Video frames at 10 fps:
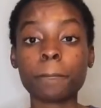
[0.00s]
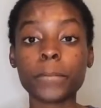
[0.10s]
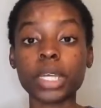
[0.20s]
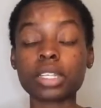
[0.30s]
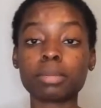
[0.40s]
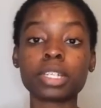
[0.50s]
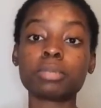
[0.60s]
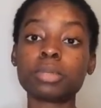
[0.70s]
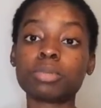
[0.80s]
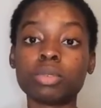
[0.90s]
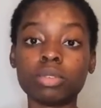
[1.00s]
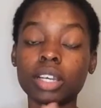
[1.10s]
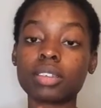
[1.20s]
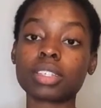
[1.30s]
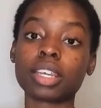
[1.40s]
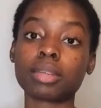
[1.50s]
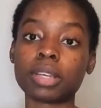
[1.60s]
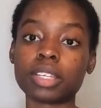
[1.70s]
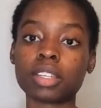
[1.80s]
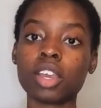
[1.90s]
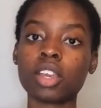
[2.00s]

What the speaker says: But there's a bunch of people outside the bus.